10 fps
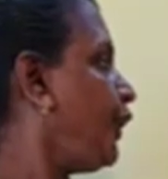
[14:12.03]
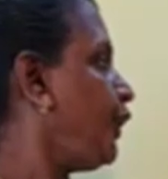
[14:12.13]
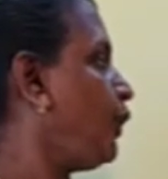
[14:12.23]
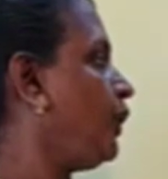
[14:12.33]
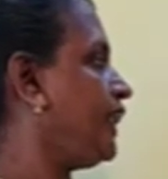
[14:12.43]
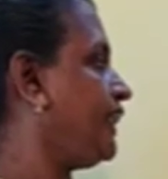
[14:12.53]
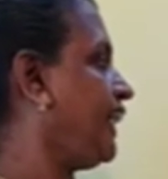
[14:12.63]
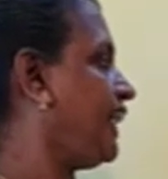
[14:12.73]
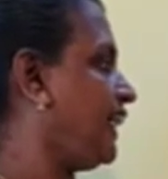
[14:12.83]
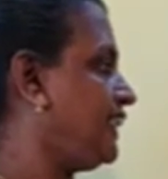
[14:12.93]

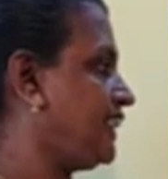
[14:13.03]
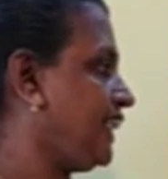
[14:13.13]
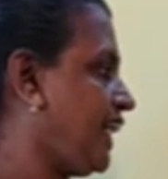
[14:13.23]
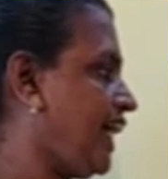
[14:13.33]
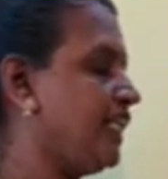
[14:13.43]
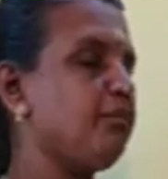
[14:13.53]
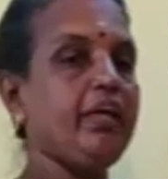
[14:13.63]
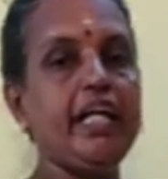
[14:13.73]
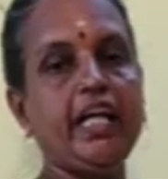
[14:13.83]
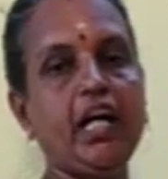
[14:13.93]
Neolithic culture and the
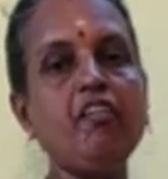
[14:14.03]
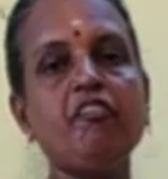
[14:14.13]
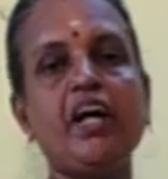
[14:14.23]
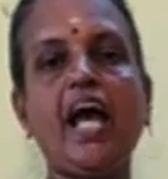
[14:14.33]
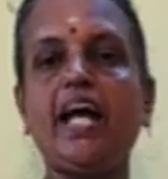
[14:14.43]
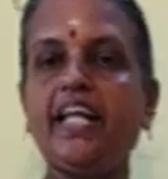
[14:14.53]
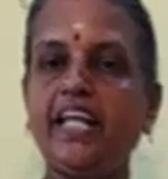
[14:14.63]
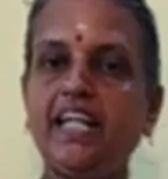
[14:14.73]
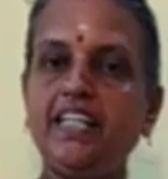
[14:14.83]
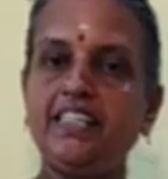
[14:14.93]
beginning of
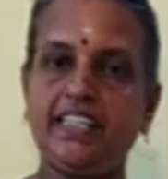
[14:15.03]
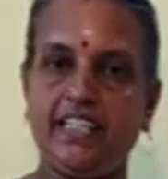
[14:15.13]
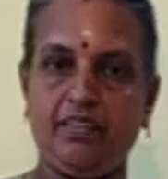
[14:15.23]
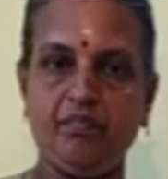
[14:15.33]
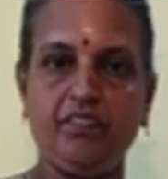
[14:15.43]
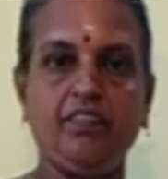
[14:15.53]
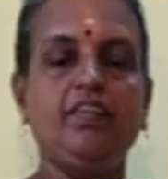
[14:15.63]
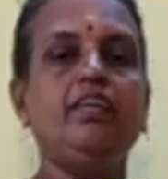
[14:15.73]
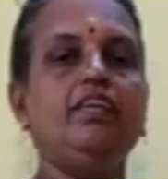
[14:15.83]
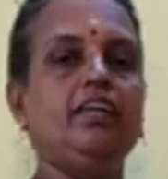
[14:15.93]
agriculture.
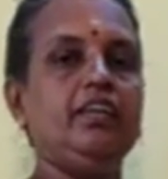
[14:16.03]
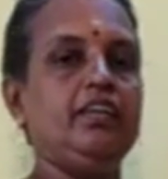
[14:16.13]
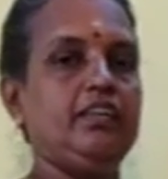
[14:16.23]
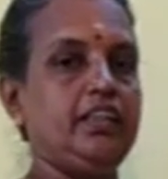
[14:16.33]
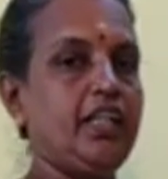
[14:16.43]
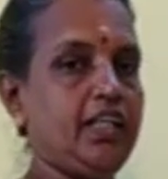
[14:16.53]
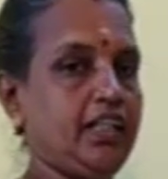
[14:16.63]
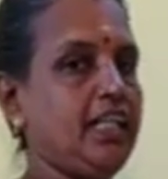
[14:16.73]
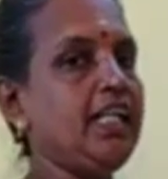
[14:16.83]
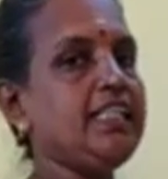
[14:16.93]
The
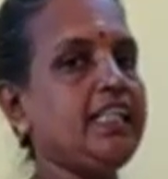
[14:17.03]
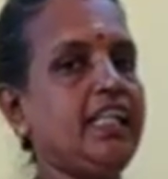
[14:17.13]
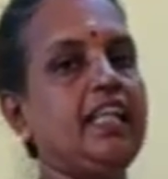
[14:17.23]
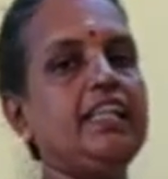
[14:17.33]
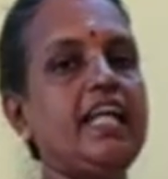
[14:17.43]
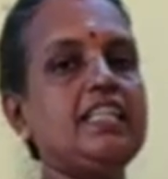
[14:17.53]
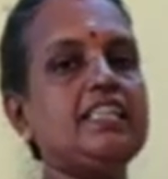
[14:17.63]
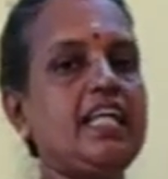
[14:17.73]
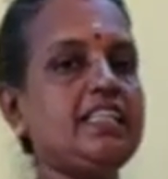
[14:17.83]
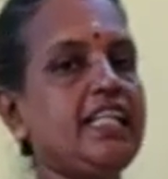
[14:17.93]
culture that
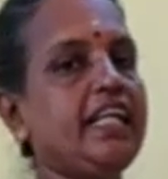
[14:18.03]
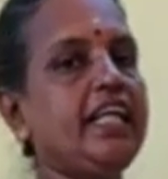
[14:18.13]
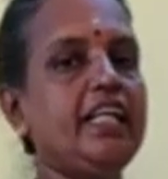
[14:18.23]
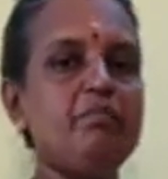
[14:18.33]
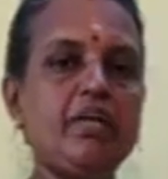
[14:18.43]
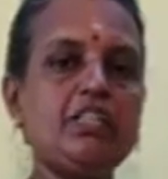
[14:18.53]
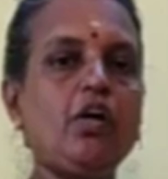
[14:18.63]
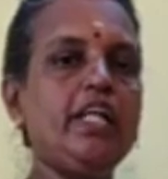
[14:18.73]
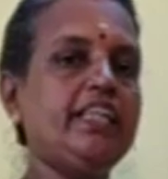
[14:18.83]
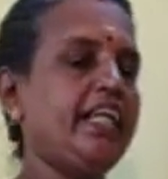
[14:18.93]
succeeded the
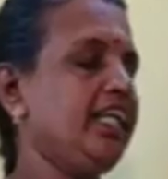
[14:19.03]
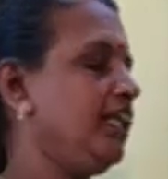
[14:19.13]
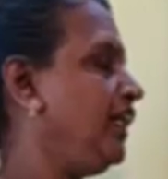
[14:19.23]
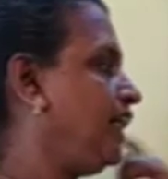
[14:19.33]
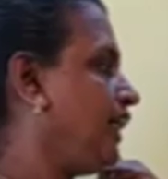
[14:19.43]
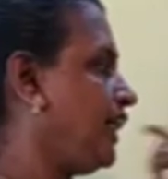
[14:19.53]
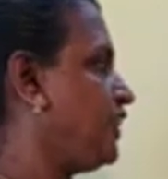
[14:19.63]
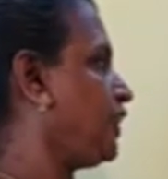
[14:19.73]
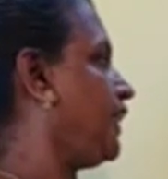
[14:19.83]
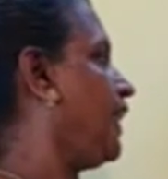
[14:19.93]
Mesolithic
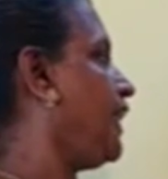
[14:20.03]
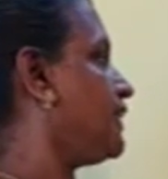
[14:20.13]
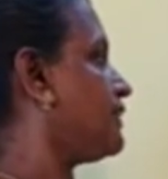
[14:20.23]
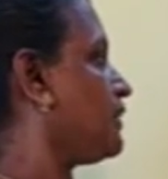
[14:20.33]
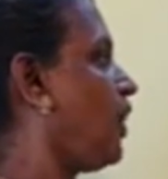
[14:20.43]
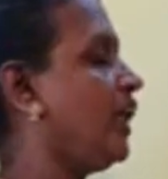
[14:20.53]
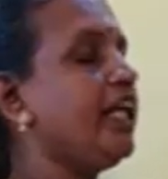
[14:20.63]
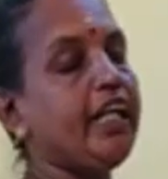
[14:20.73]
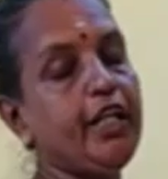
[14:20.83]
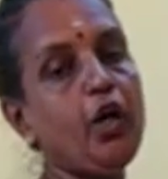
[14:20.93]
culture is called
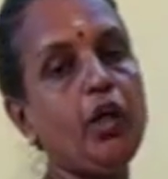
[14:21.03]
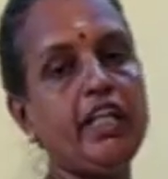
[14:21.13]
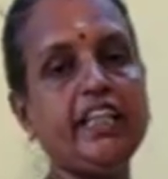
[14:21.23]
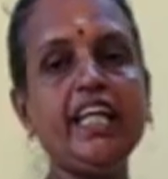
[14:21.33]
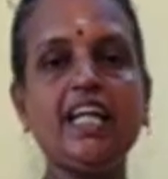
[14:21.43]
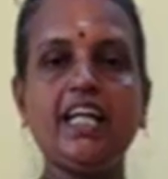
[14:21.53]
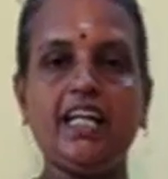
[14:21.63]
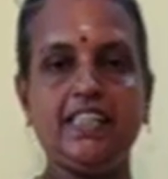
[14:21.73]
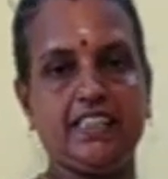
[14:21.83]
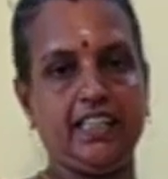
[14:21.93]
Neolithic
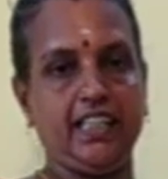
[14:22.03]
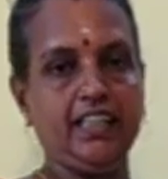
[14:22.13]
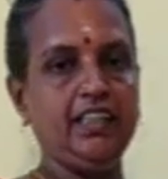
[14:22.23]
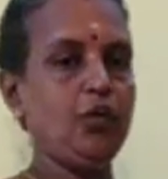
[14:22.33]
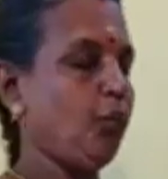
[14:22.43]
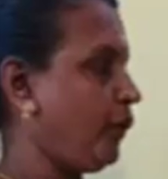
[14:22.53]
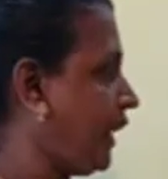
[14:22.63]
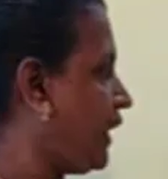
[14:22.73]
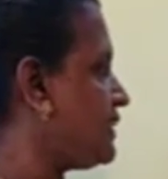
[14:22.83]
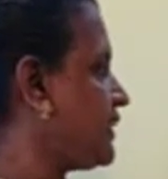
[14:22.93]
culture. We
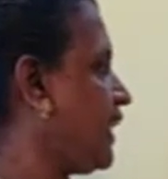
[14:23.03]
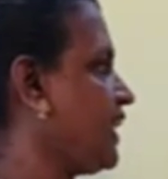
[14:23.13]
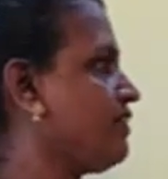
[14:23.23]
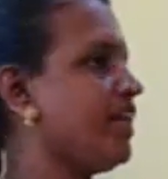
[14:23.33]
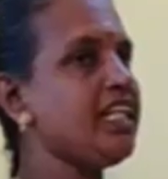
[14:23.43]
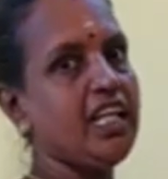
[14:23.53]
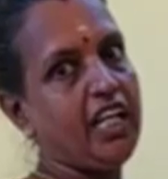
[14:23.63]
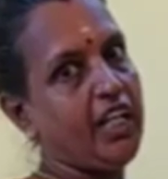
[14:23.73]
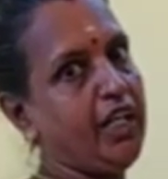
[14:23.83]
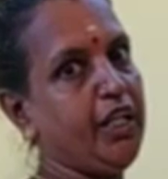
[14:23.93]
can say even
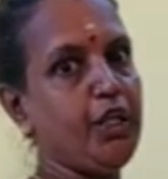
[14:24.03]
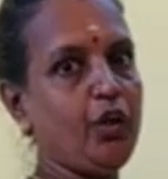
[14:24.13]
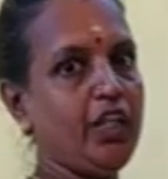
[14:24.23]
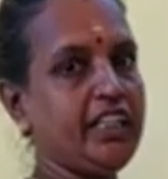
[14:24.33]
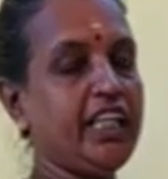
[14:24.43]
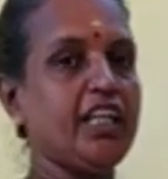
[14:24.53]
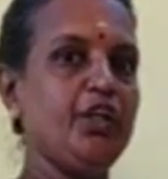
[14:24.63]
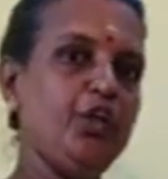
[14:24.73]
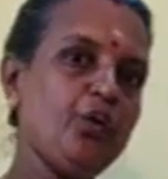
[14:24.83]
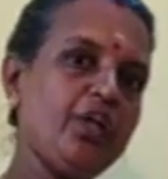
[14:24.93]

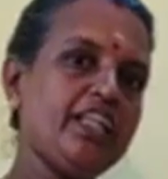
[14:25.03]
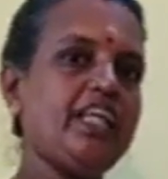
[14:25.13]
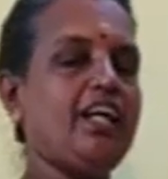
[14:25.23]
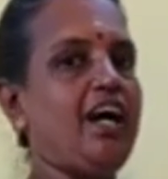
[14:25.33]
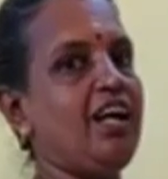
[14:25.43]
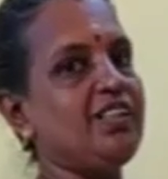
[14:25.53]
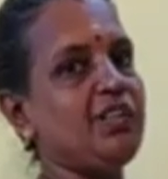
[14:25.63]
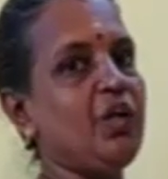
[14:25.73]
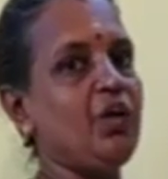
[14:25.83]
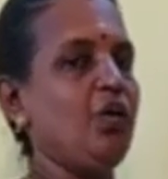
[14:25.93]
Neolithic
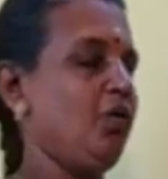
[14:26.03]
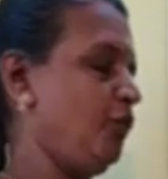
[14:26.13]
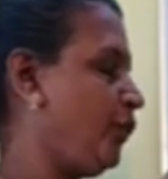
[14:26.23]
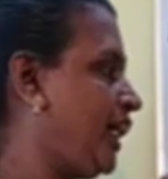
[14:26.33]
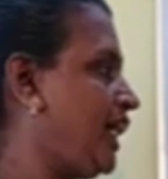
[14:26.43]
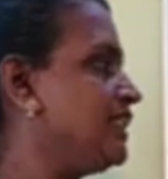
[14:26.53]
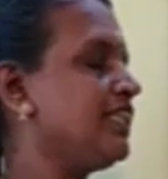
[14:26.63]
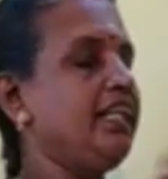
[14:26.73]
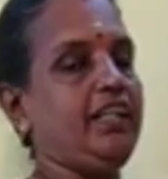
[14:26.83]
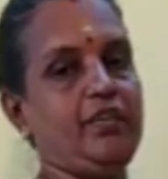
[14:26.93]
also we
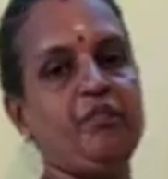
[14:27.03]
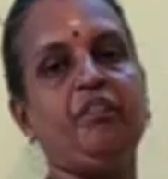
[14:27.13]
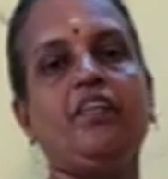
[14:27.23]
consider.